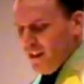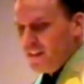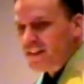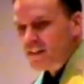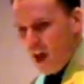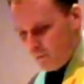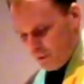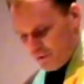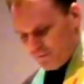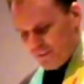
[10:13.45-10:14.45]
This
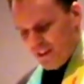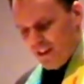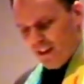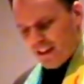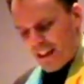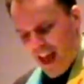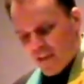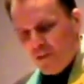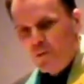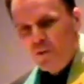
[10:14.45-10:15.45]
couple
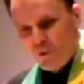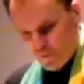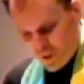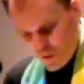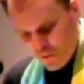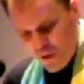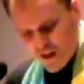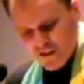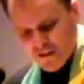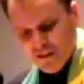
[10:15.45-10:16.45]
gathered with a few
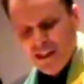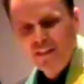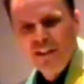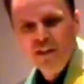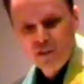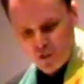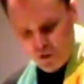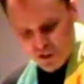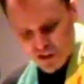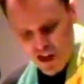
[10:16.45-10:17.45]
friends in the
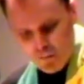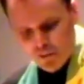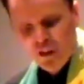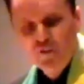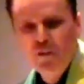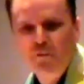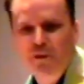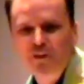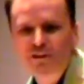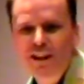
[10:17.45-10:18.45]
historic chapel of the
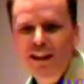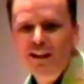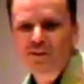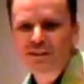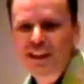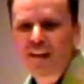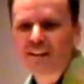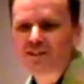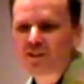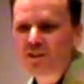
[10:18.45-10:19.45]
First
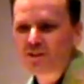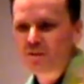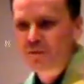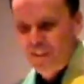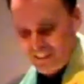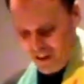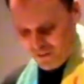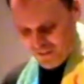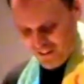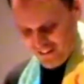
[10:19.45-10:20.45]
Unitarian Church of
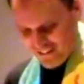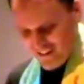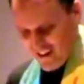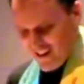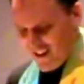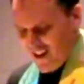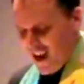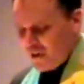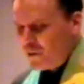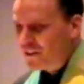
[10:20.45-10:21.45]
Philadelphia,
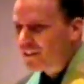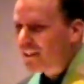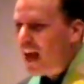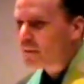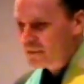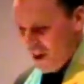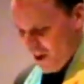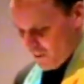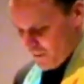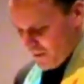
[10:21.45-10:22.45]
and with a
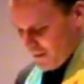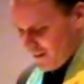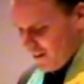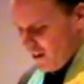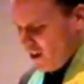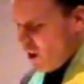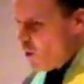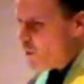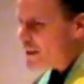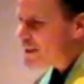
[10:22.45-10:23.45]
laptop,
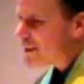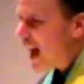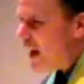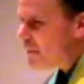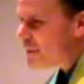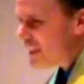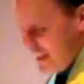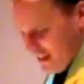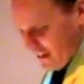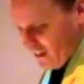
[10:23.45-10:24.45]
we Skyped
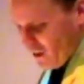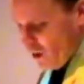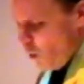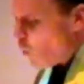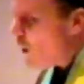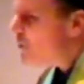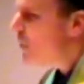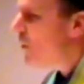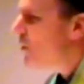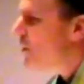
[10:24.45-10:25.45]
in one
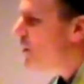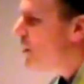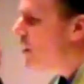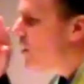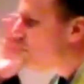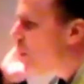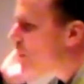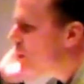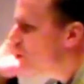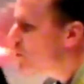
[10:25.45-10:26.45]
mother
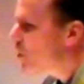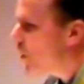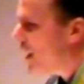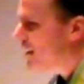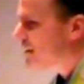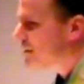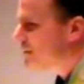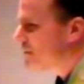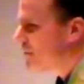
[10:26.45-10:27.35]
from the Ukraine,